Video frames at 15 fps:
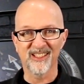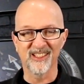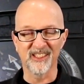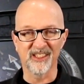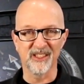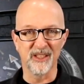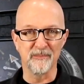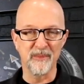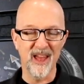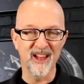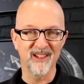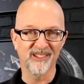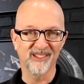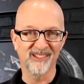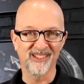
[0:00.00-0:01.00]
Click the
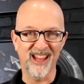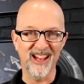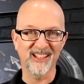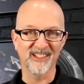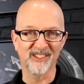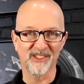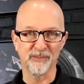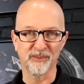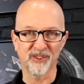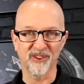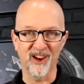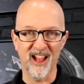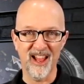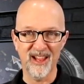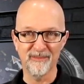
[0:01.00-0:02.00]
bell, like and
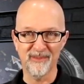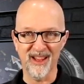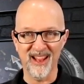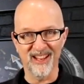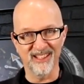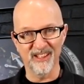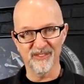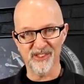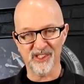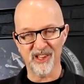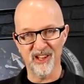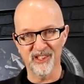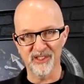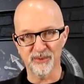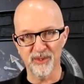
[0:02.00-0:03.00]
subscribe, and give us a
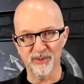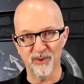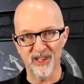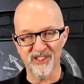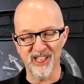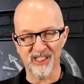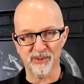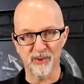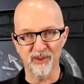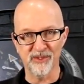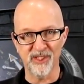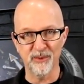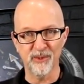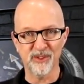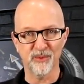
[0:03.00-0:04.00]
call at Swiss Watch Expo.
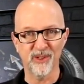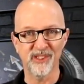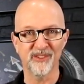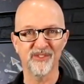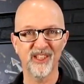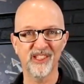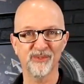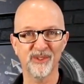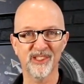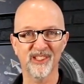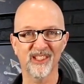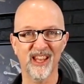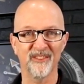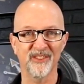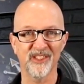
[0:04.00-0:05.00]
See which ones of these we
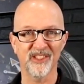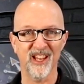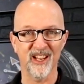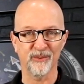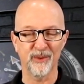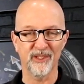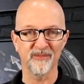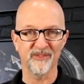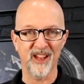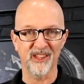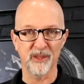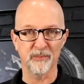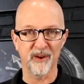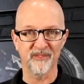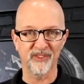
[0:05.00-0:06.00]
still have in stock. We can
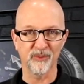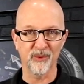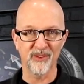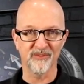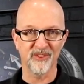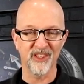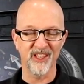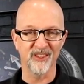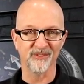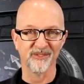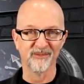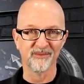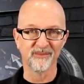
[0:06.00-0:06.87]
find the perfect one for you.